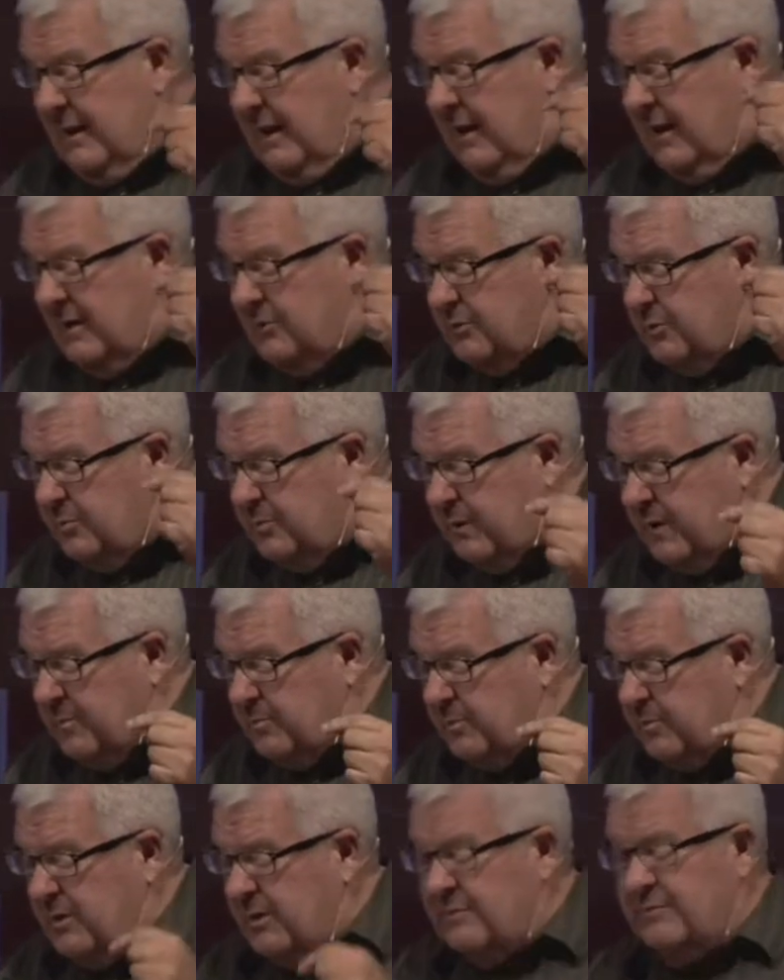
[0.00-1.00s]
other
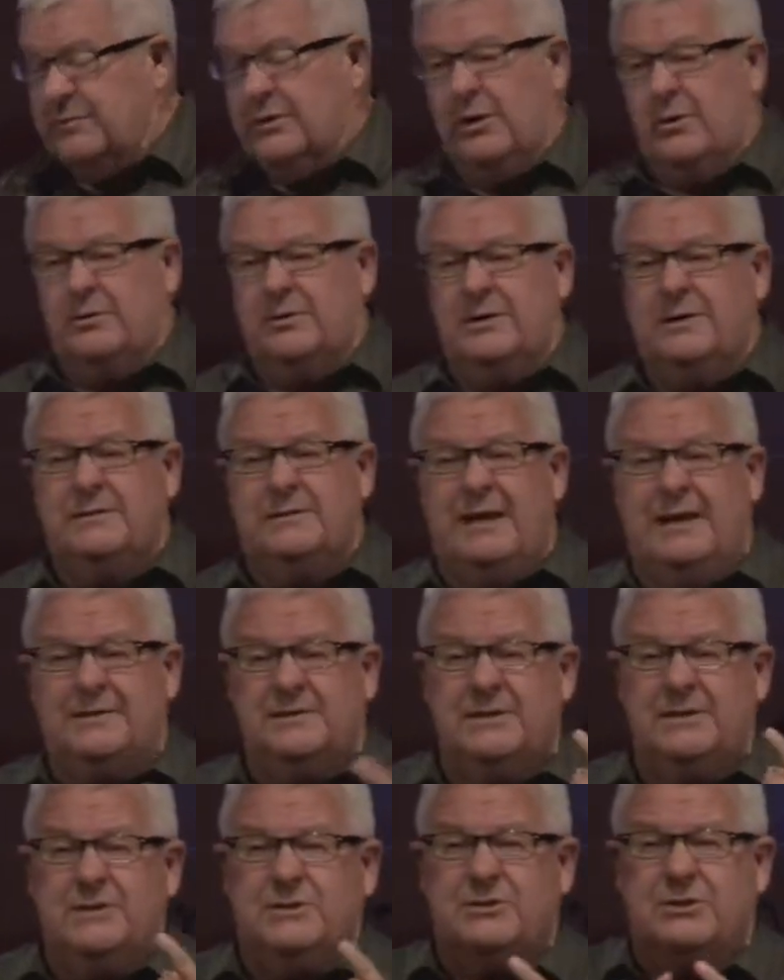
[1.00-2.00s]
people have noted that
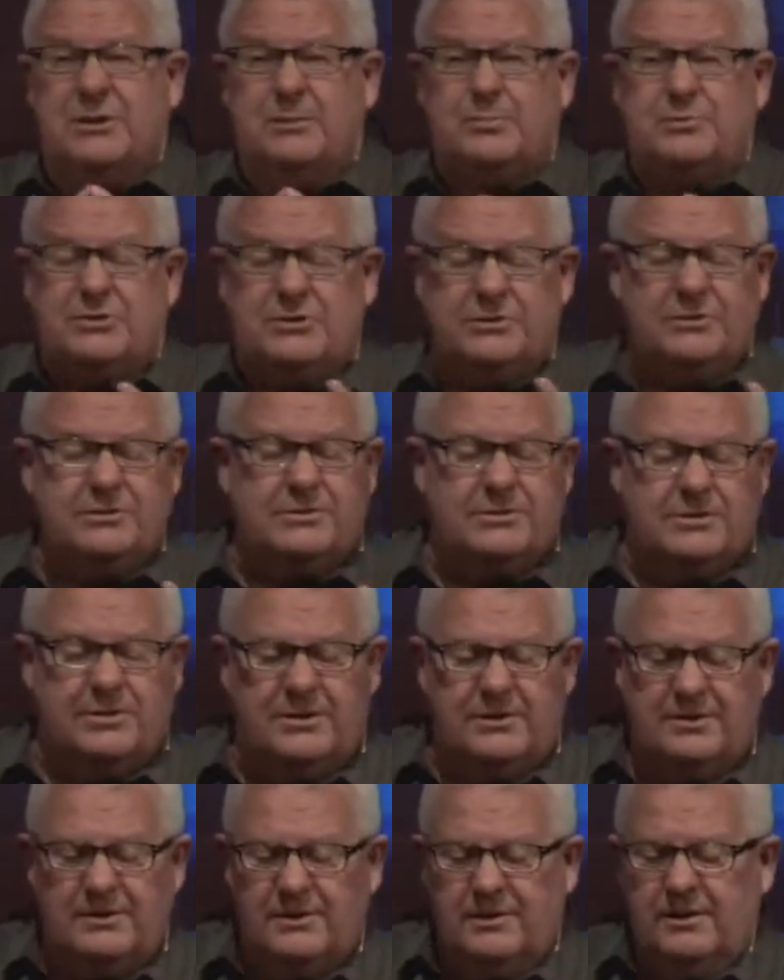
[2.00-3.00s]
the Egyptians,
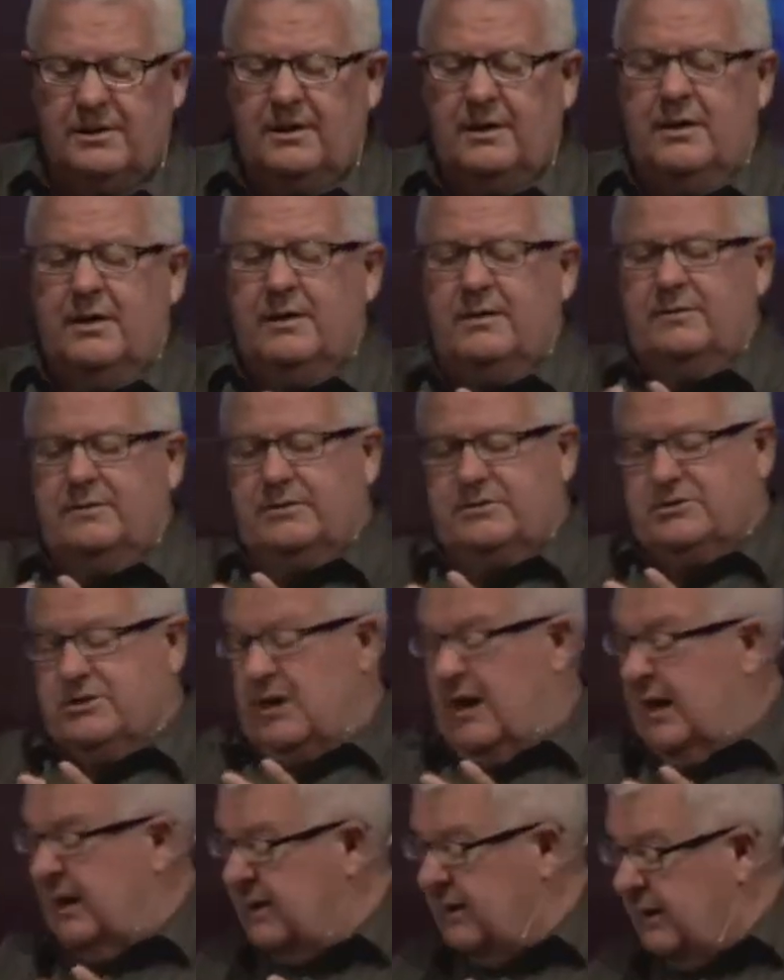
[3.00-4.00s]
the
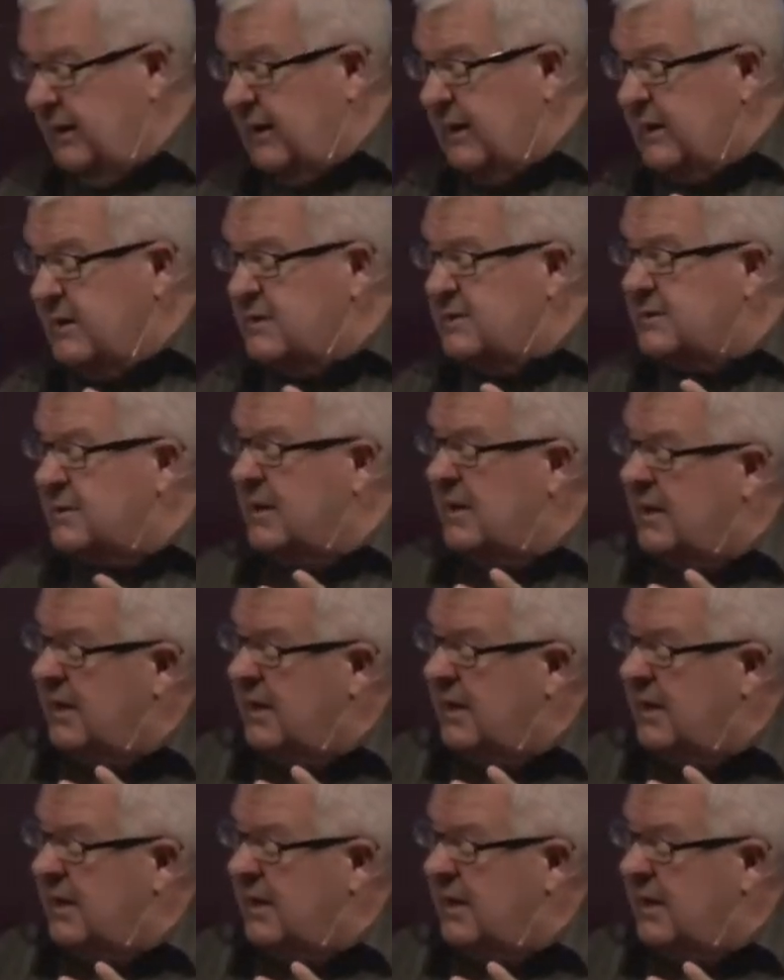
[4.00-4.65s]
Chinese,